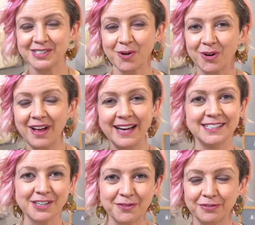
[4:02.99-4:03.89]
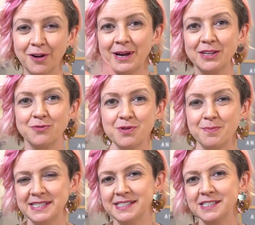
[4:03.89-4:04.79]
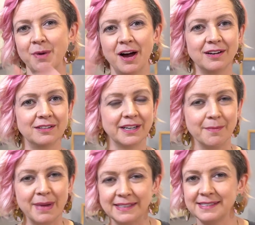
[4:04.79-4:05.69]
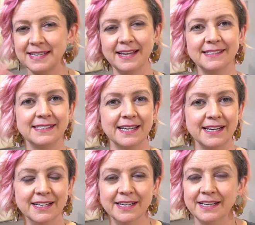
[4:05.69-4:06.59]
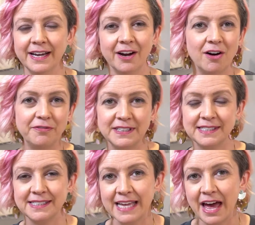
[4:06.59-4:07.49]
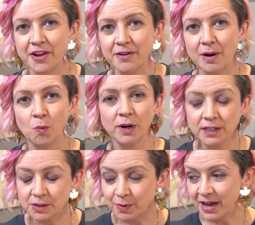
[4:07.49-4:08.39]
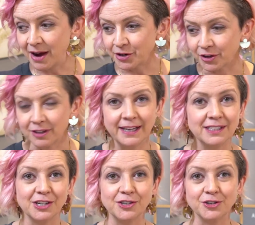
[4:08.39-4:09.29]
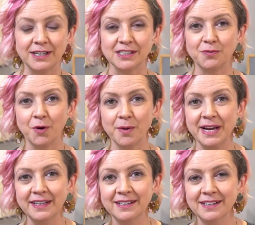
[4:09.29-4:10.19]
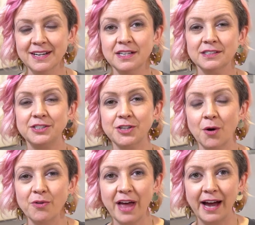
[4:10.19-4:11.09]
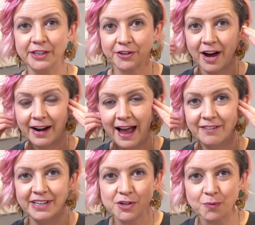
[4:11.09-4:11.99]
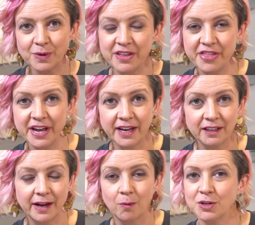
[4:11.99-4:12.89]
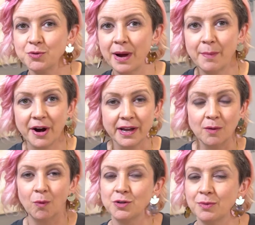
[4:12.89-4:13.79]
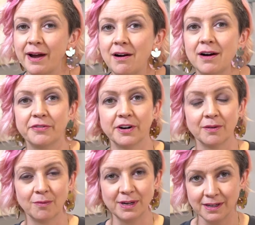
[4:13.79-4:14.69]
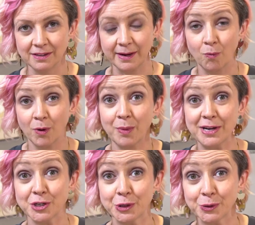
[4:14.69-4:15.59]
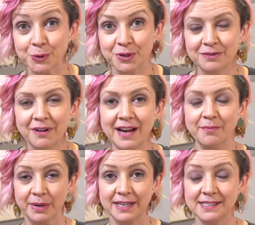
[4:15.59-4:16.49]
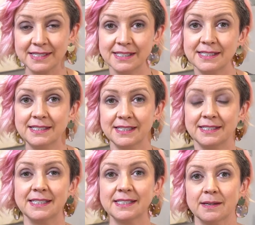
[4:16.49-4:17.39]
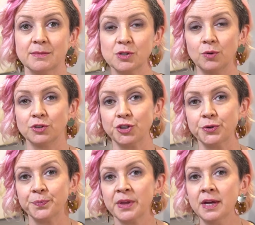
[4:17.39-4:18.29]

So clients are flowing through the business model and it makes sense and it all fits together and works with how your clients are transforming, so that you're not having to rethink, like, what do I market? What do I offer? What do I do, right? Because the systems hold you.